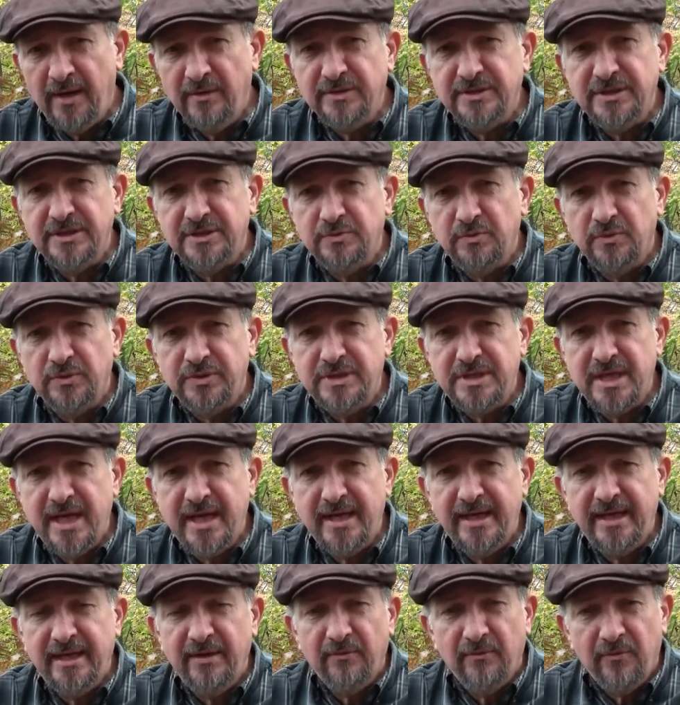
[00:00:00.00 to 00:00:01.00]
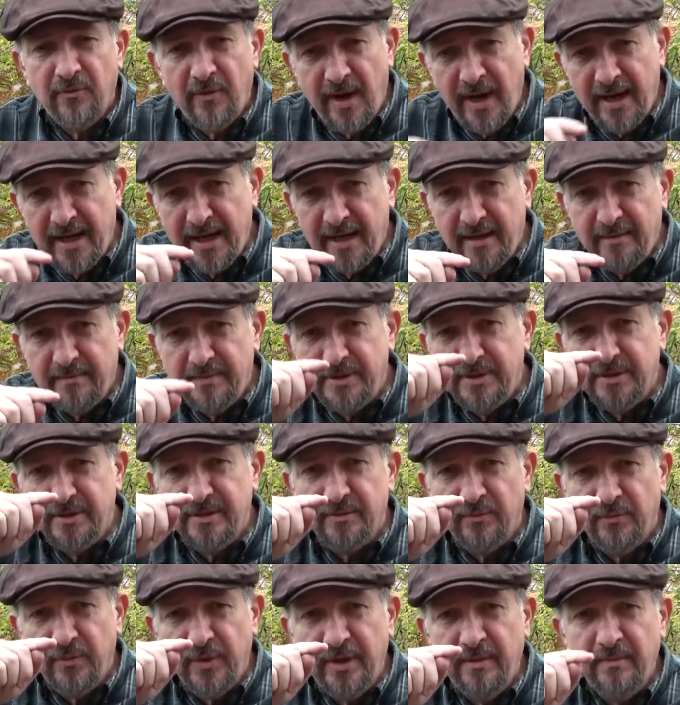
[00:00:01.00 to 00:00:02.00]
ounces will take it right up to
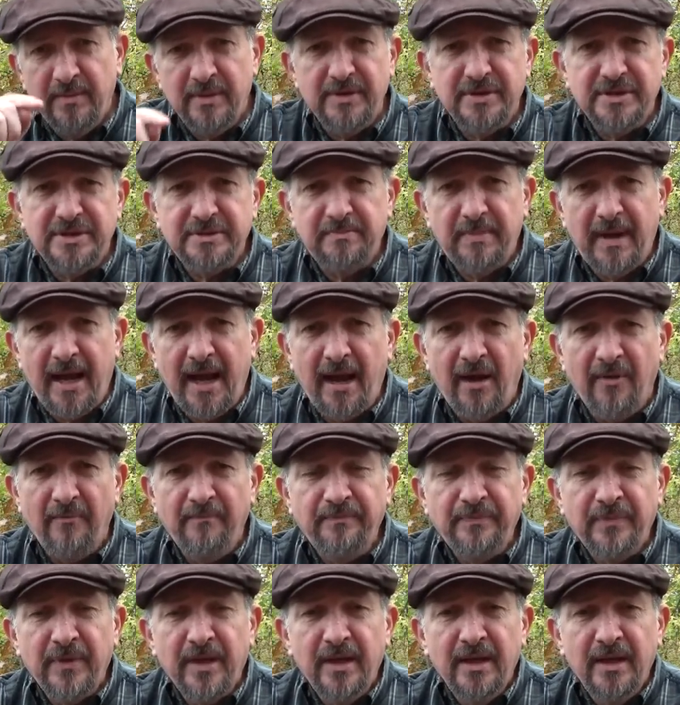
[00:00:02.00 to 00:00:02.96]
the rim of the spout.